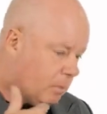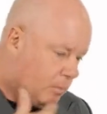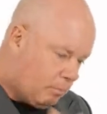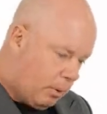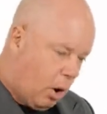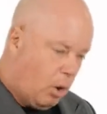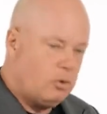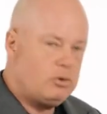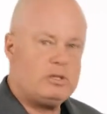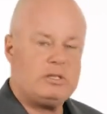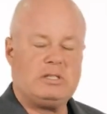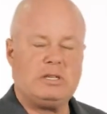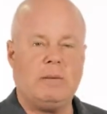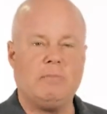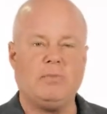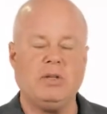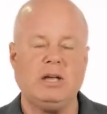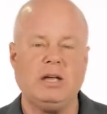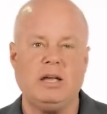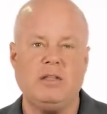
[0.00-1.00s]
post
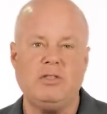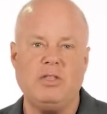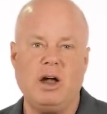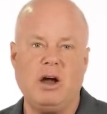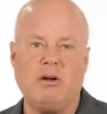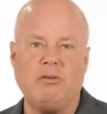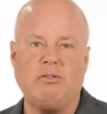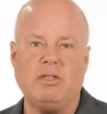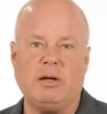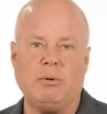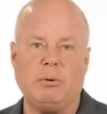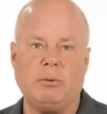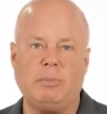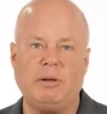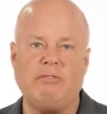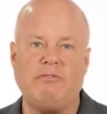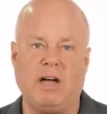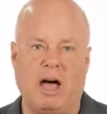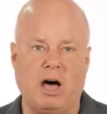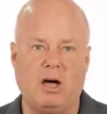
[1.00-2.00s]
something in there that would
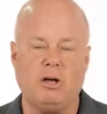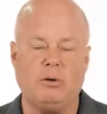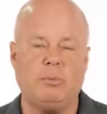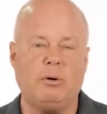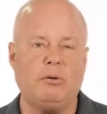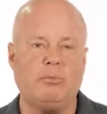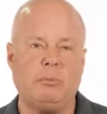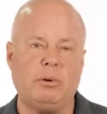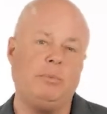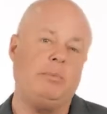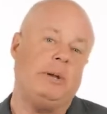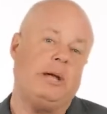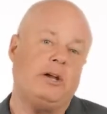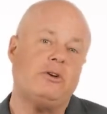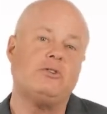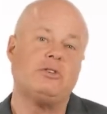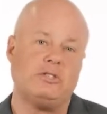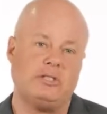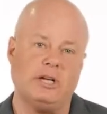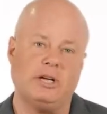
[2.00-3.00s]
be valuable and would be
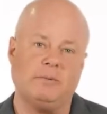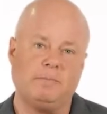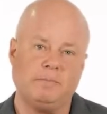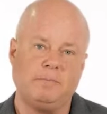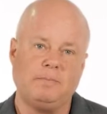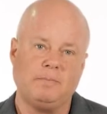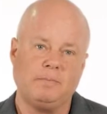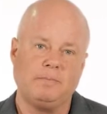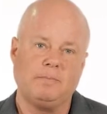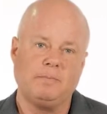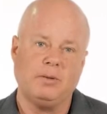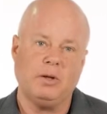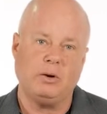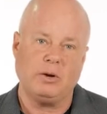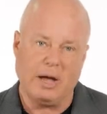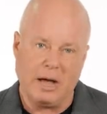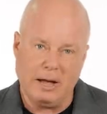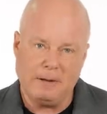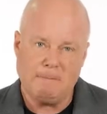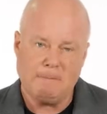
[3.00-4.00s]
interesting,
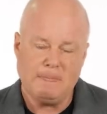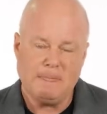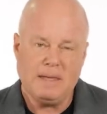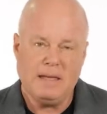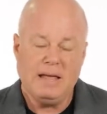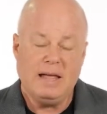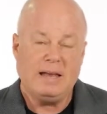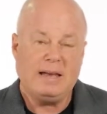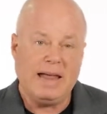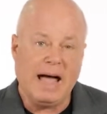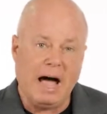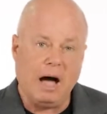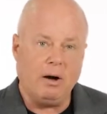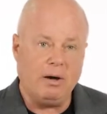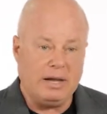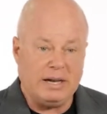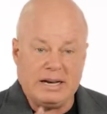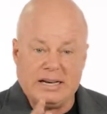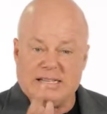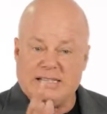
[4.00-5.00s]
okay? Now,
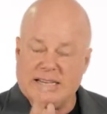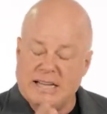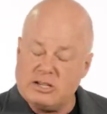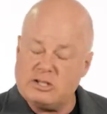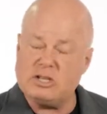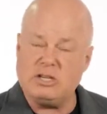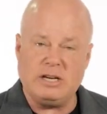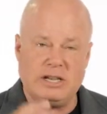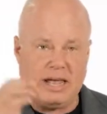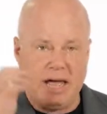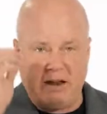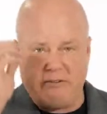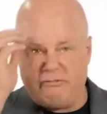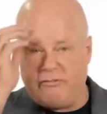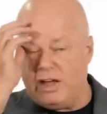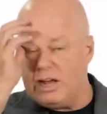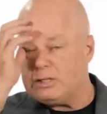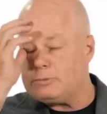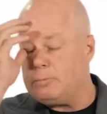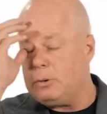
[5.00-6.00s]
in addition to that,
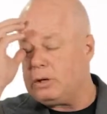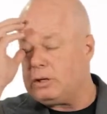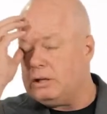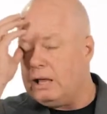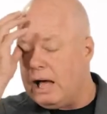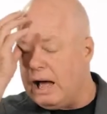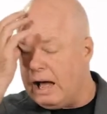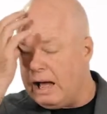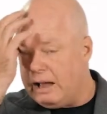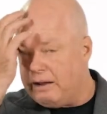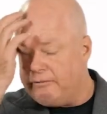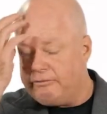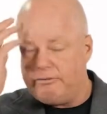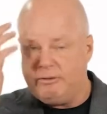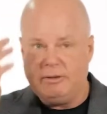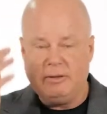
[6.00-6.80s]
Facebook Live